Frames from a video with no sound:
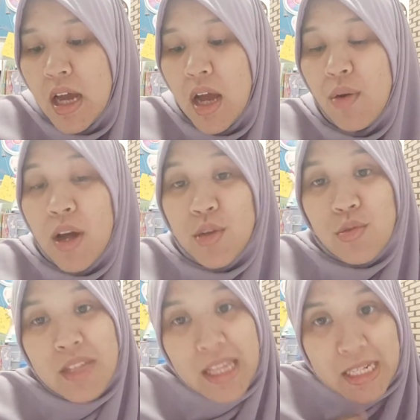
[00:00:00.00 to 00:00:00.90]
How are
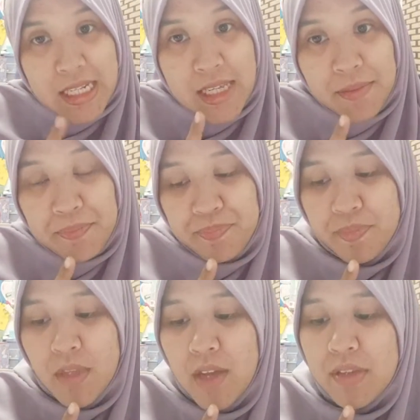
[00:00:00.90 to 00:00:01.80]
you lately?
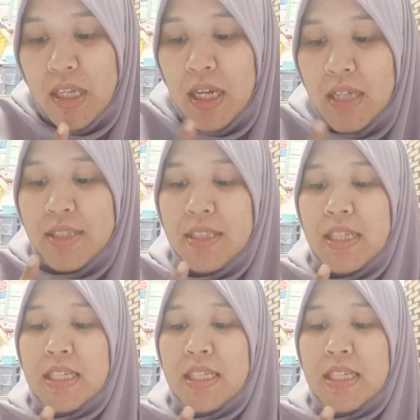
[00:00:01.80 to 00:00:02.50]
And then ada,